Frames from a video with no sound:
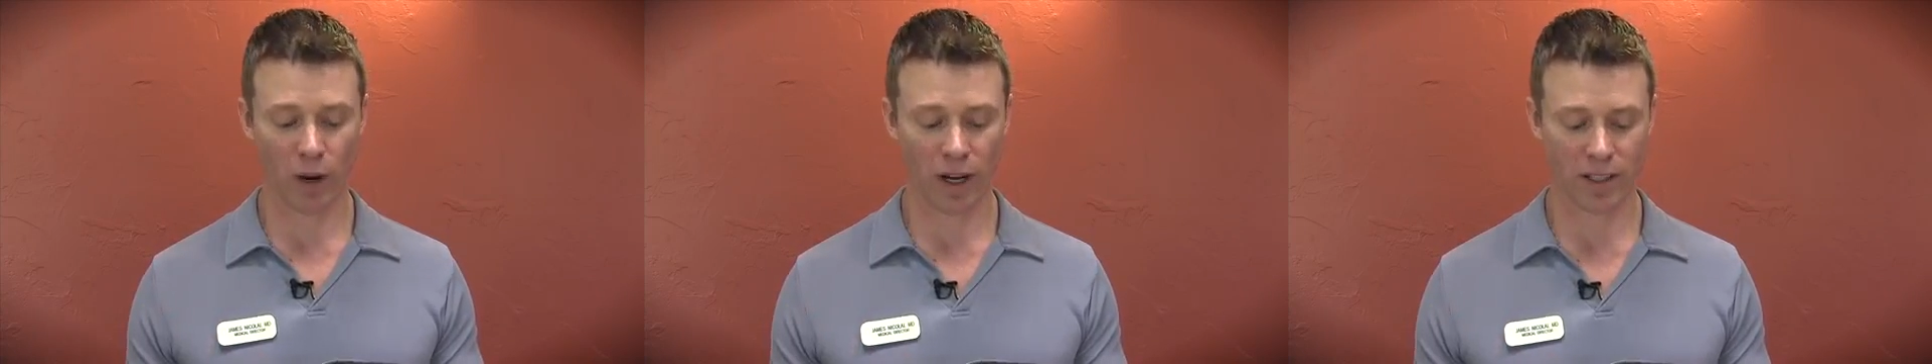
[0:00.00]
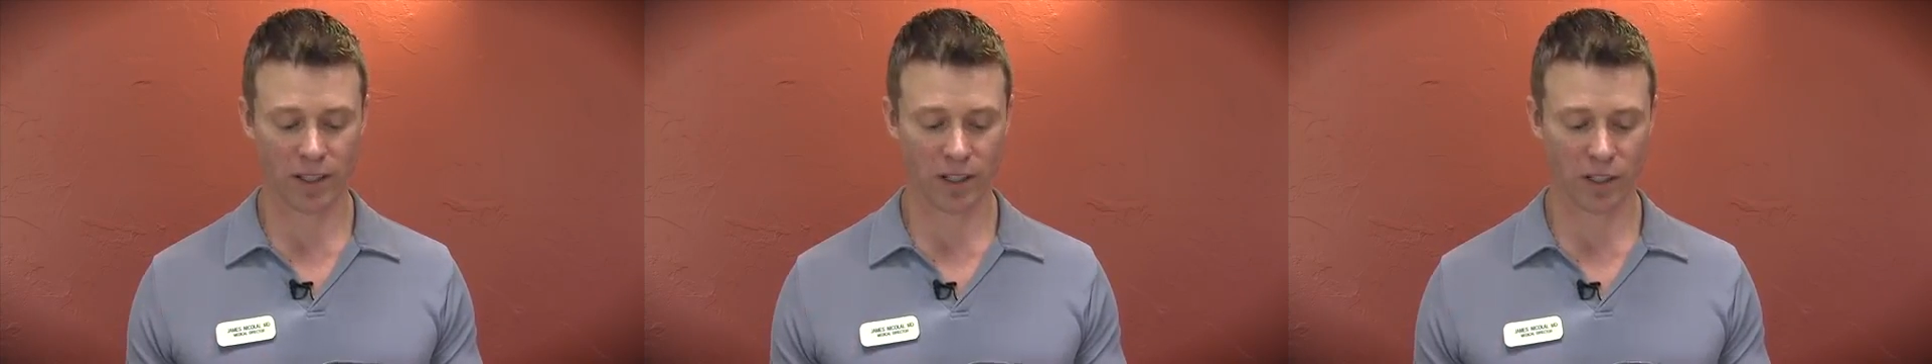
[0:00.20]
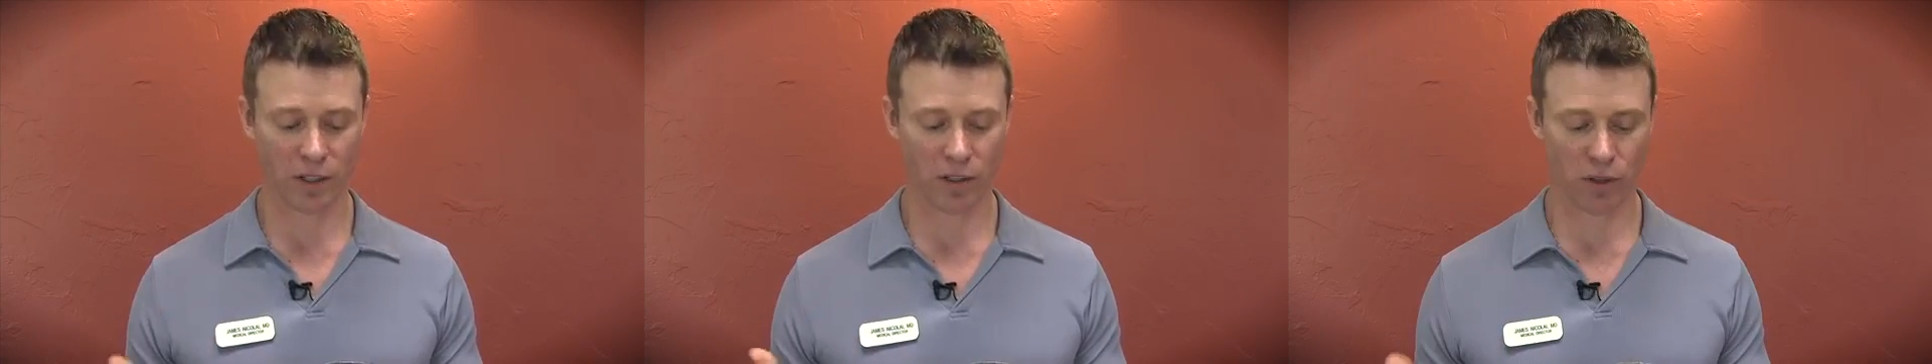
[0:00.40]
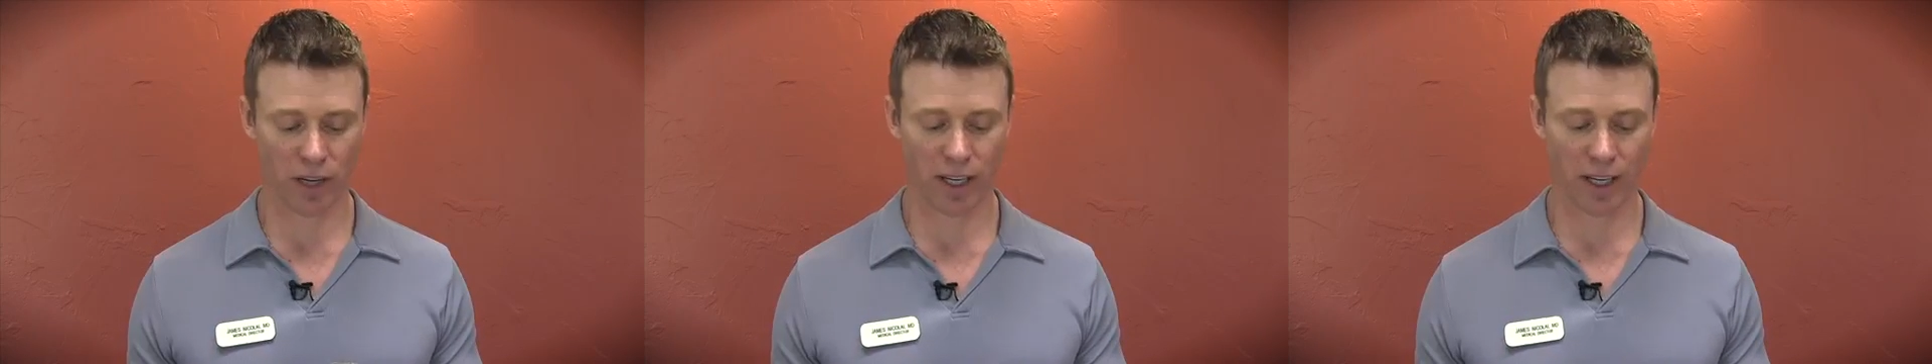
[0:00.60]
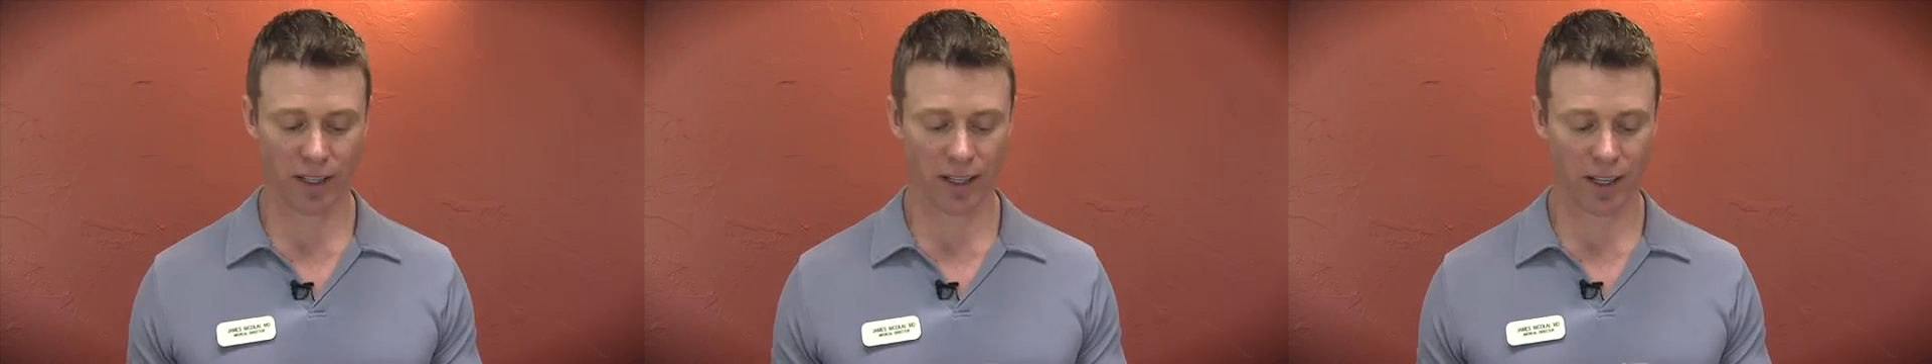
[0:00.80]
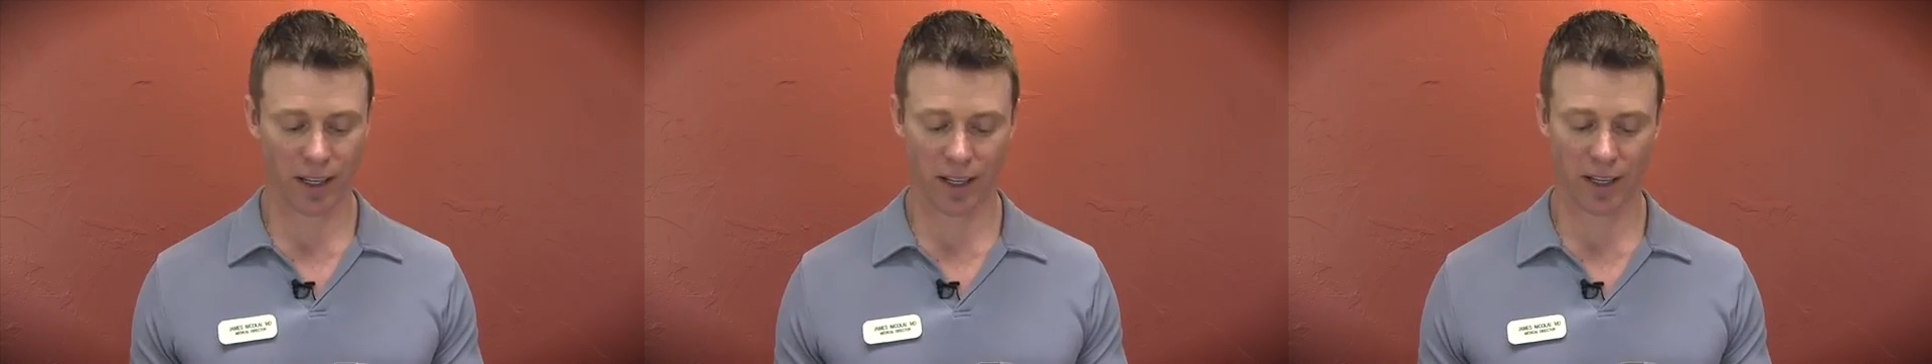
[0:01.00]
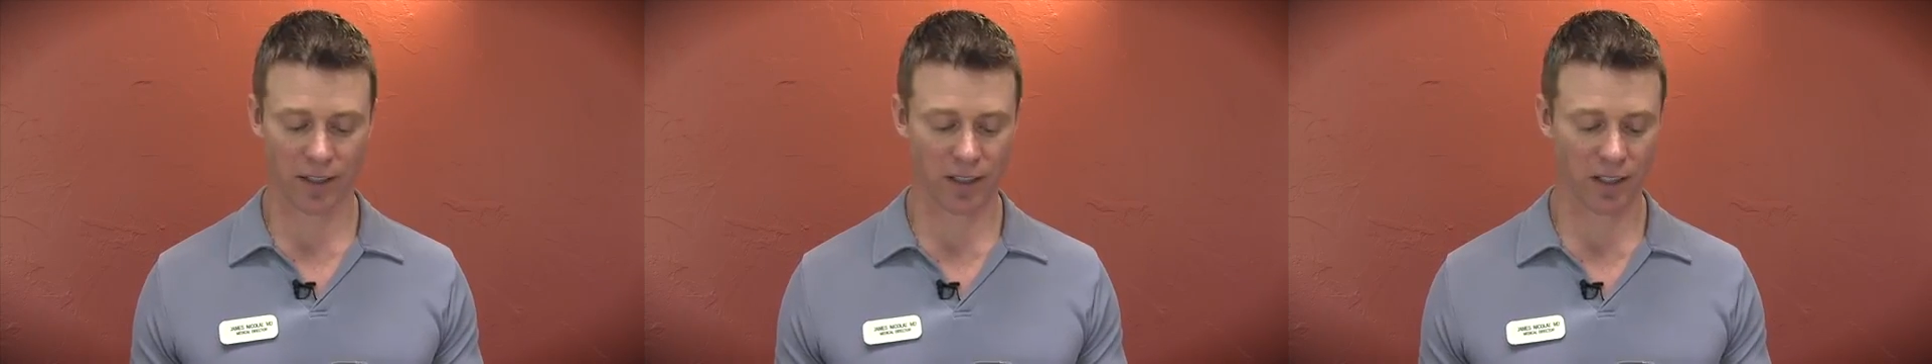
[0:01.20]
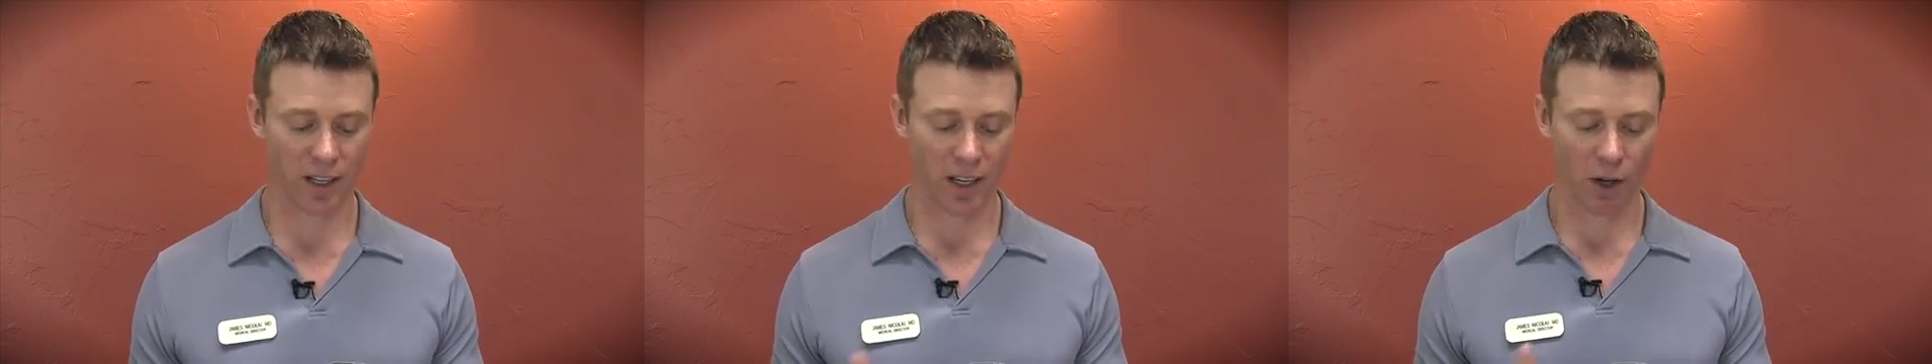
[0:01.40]
ways that you drink it
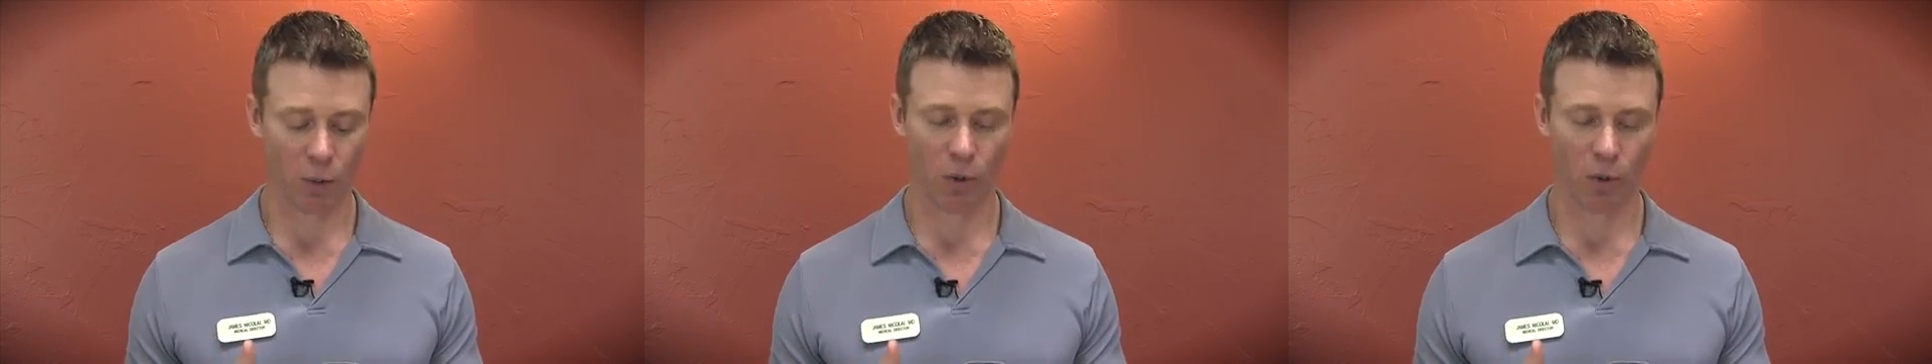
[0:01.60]
is